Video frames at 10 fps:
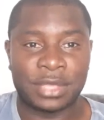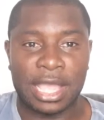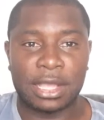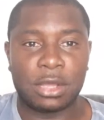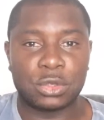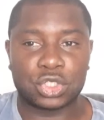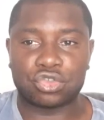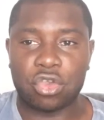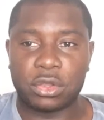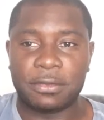Now, I was
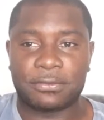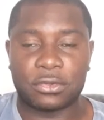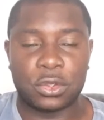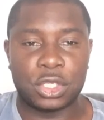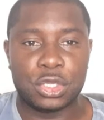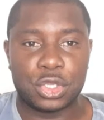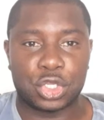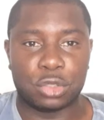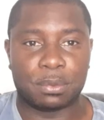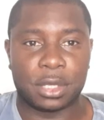scrolling through
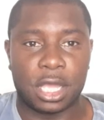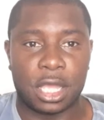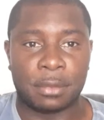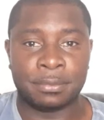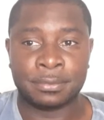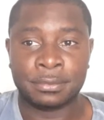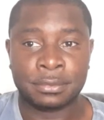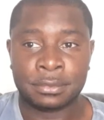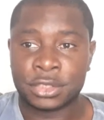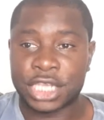YouTube
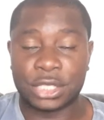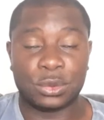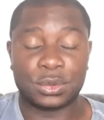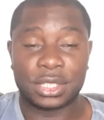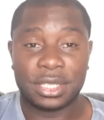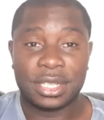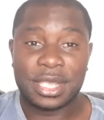channels,